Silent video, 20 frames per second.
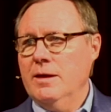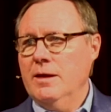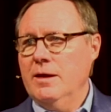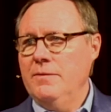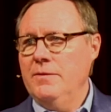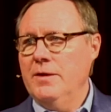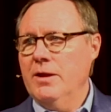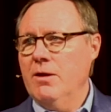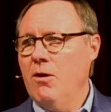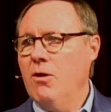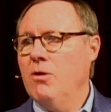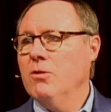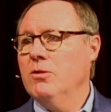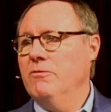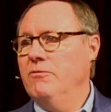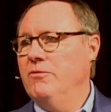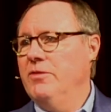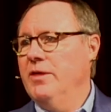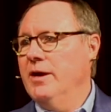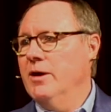and that all
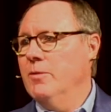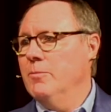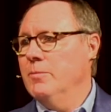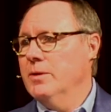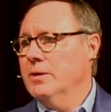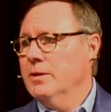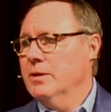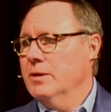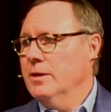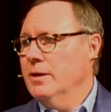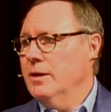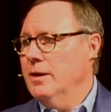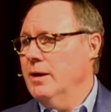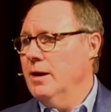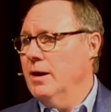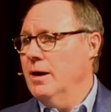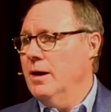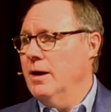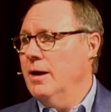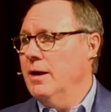of them
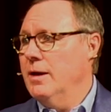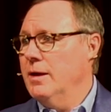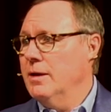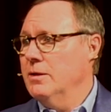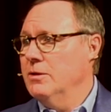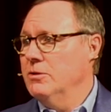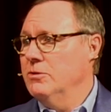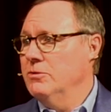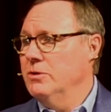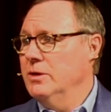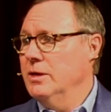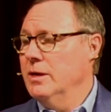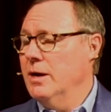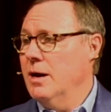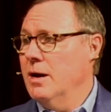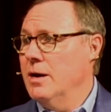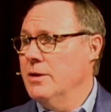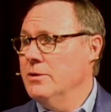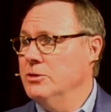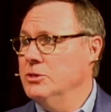uh,
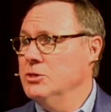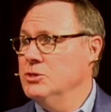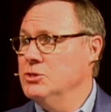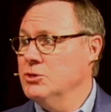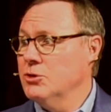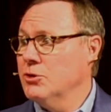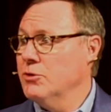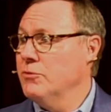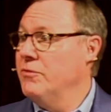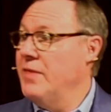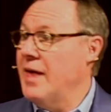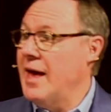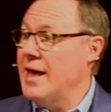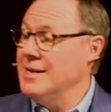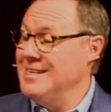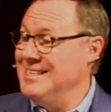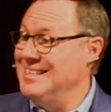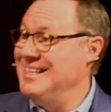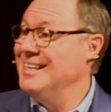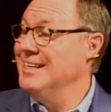uh, deserve
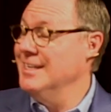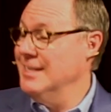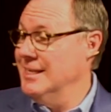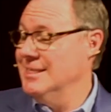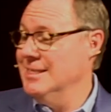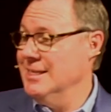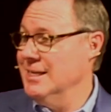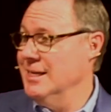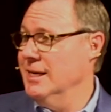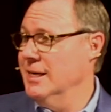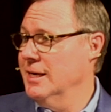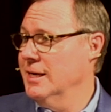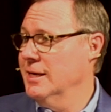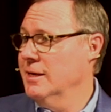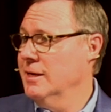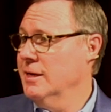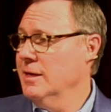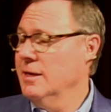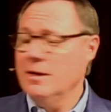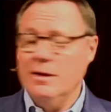that dignity,
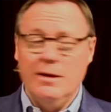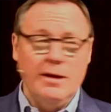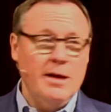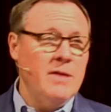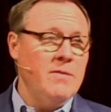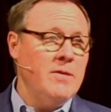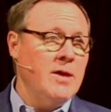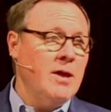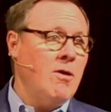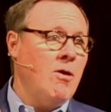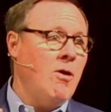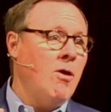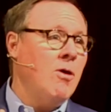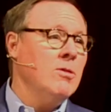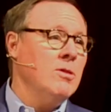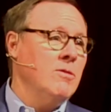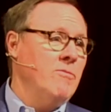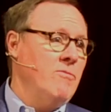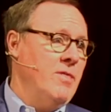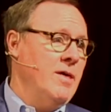and that
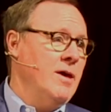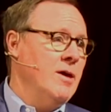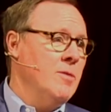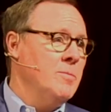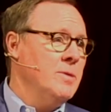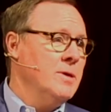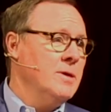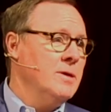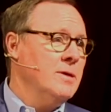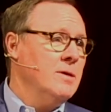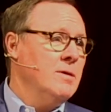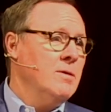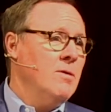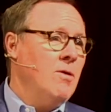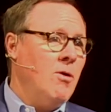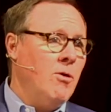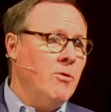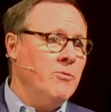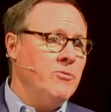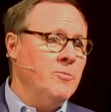all of them,
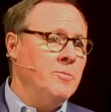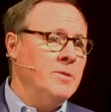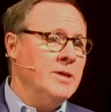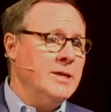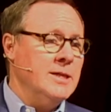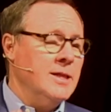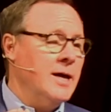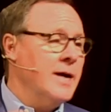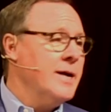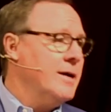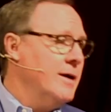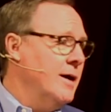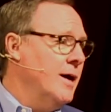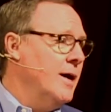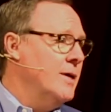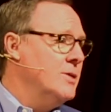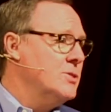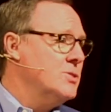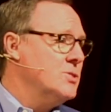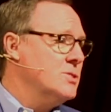ultimately, like
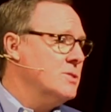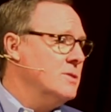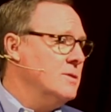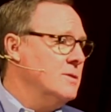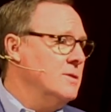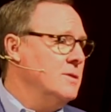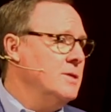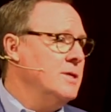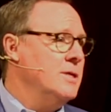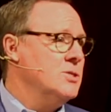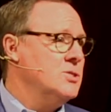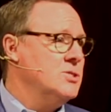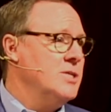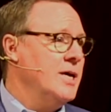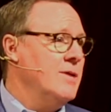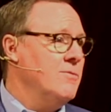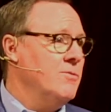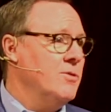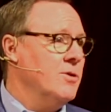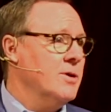us, need a
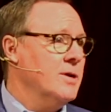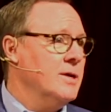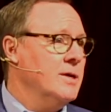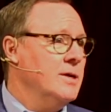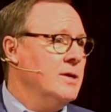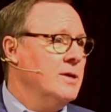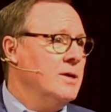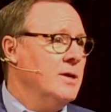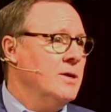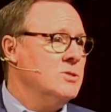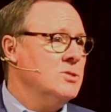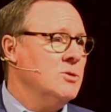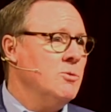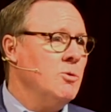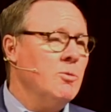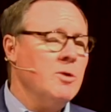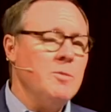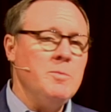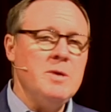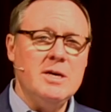Savior. And so we
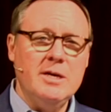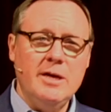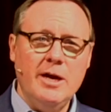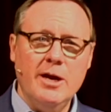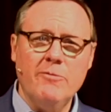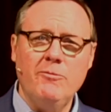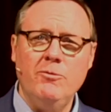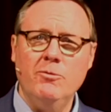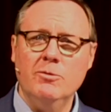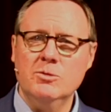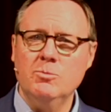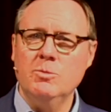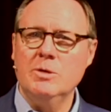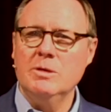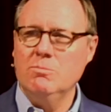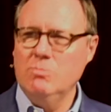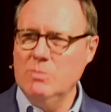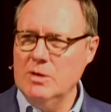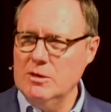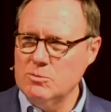want to be careful as we,
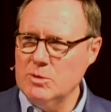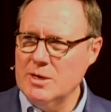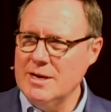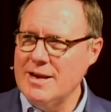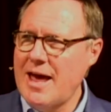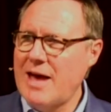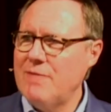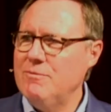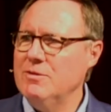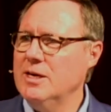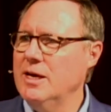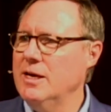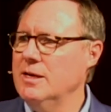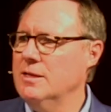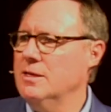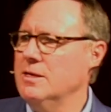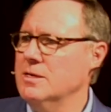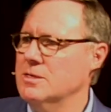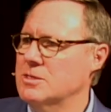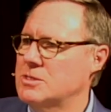as we navigate
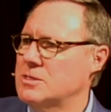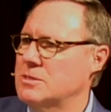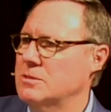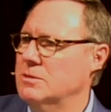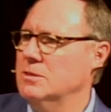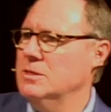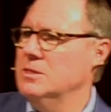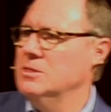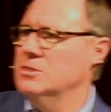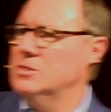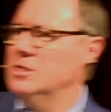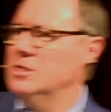these, these